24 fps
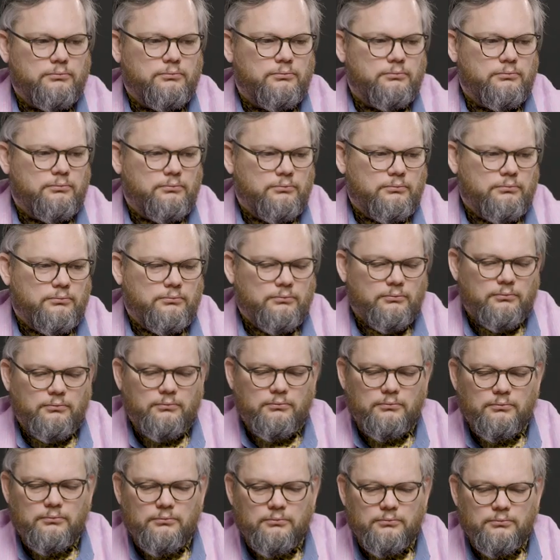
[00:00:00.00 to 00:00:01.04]

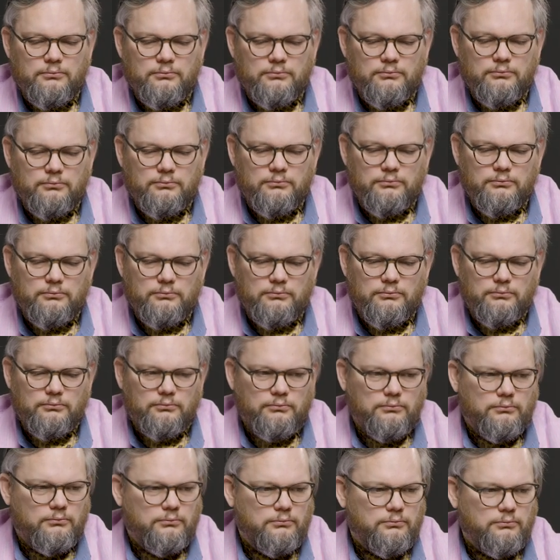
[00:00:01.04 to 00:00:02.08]

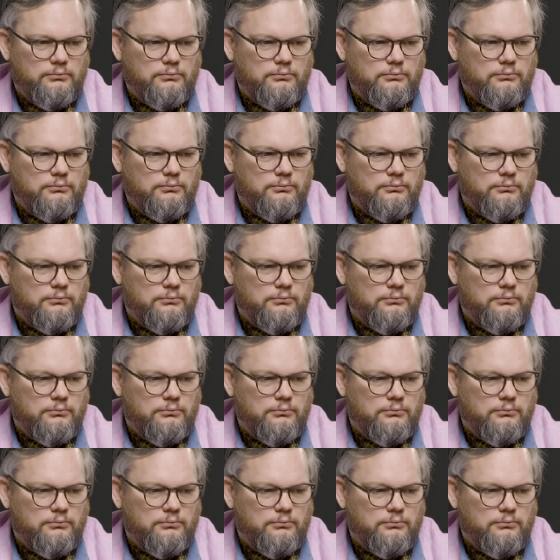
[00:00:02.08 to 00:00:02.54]
No words are spoken by the person on screen.